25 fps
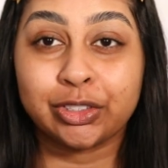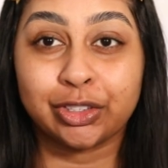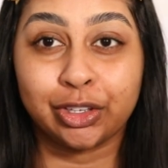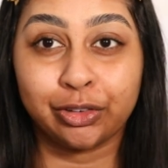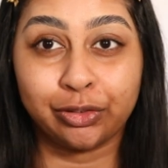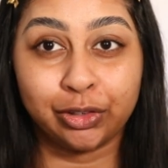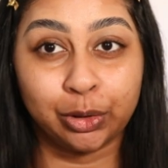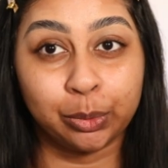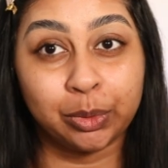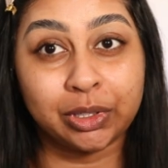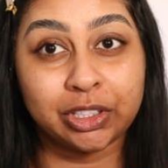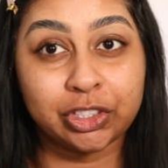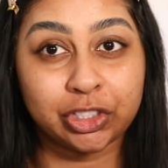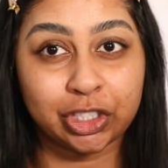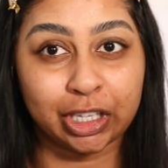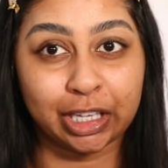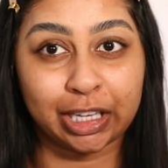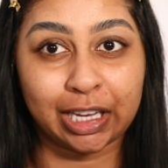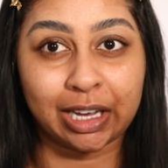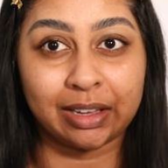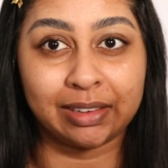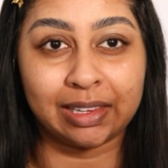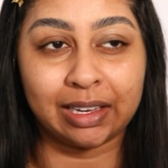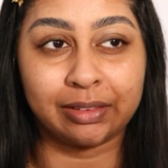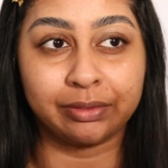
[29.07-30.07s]
So if you want to
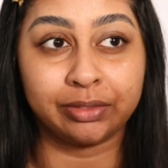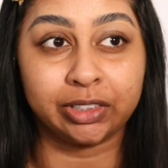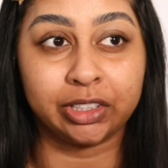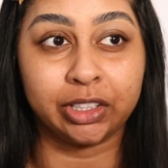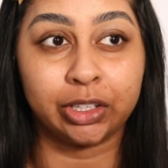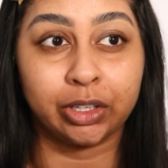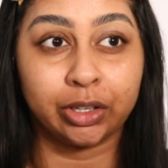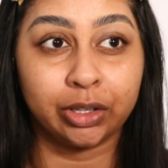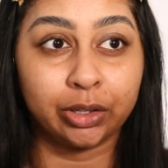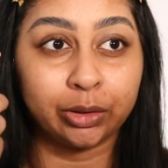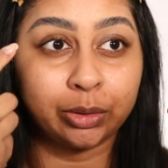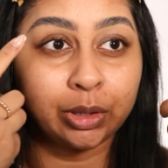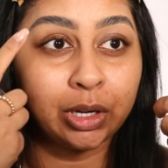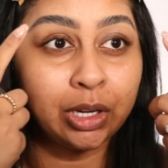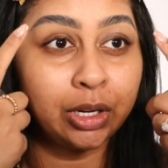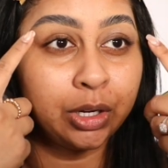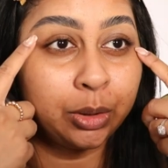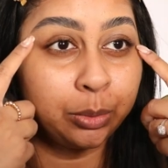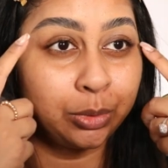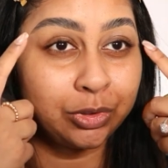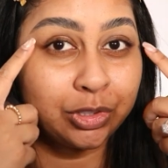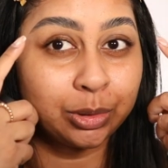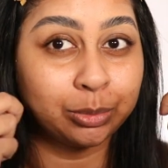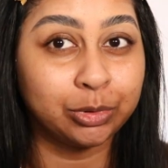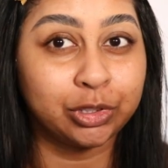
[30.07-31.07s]
check out that video,
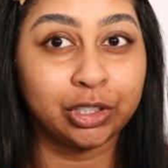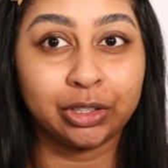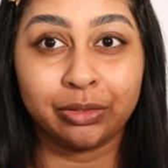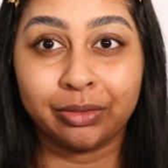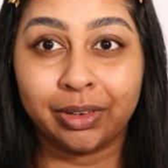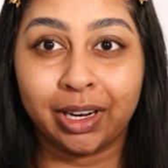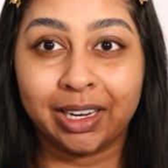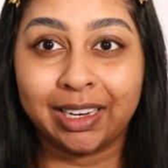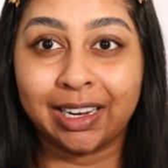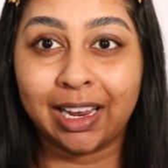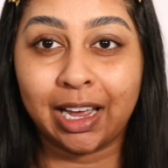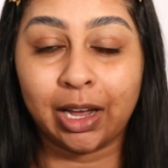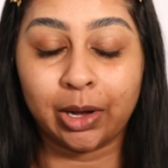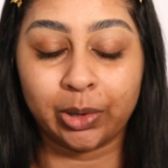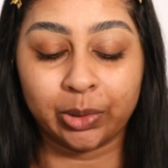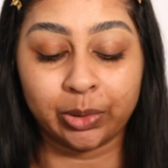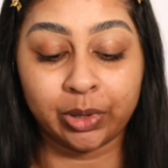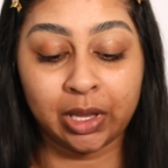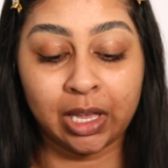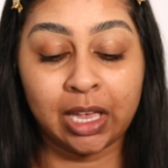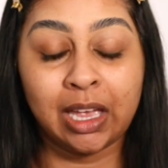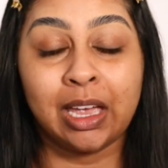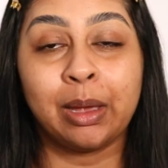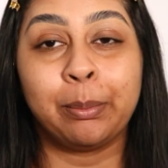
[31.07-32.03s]
which I'm doing right now,